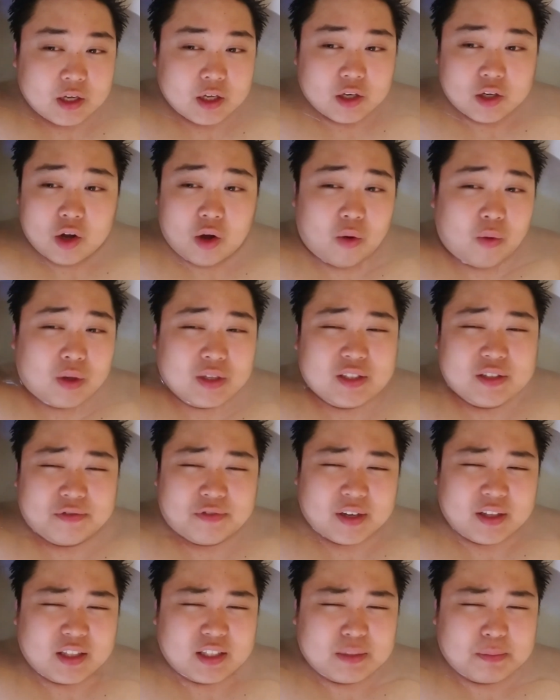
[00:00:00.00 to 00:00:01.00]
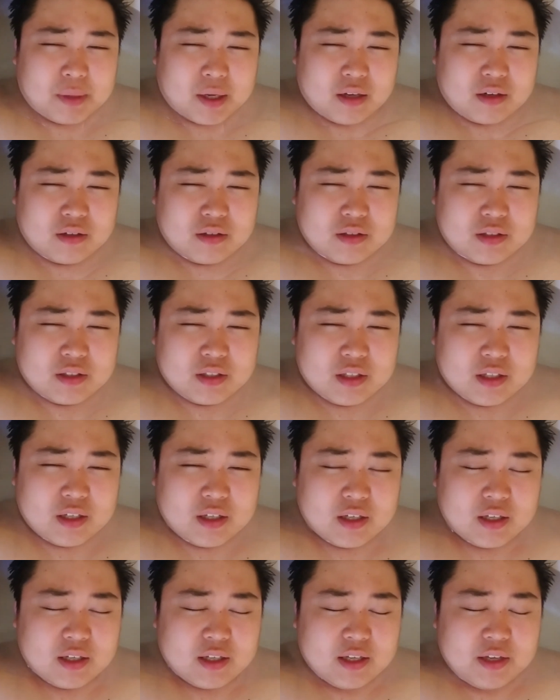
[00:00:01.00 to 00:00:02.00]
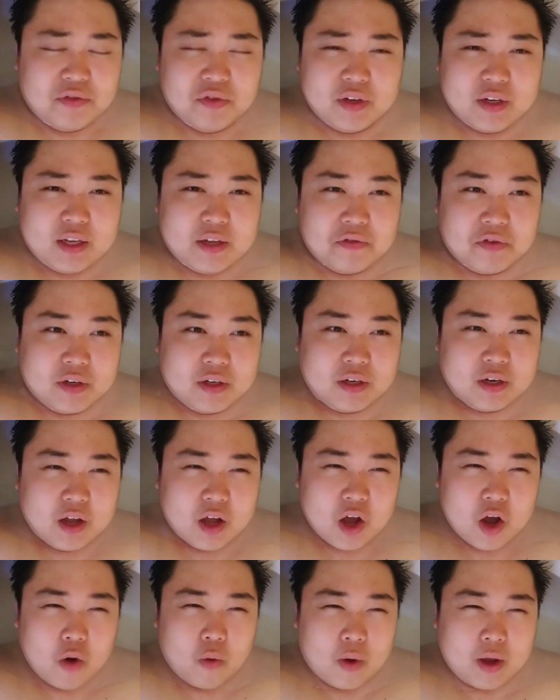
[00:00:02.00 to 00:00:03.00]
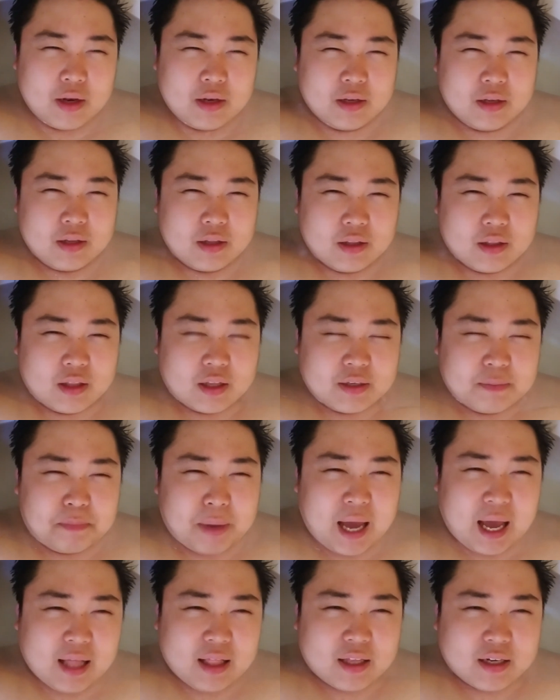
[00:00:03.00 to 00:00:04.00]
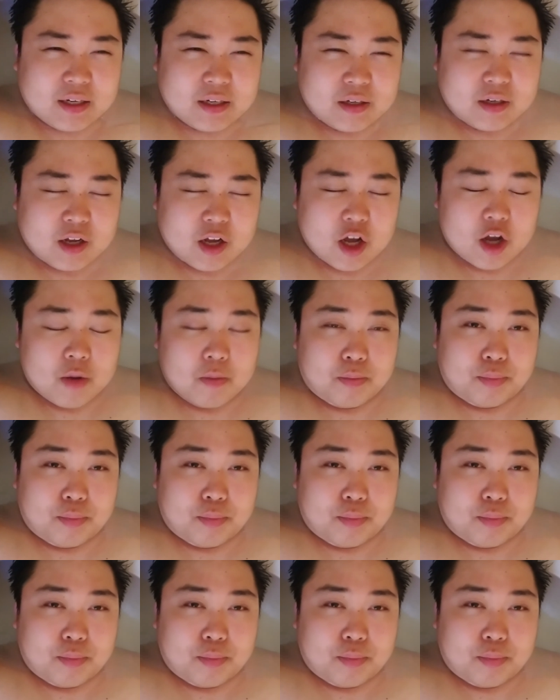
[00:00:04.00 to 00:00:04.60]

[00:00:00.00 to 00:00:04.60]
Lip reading: No one wants to fight the spiders. Even when the paladin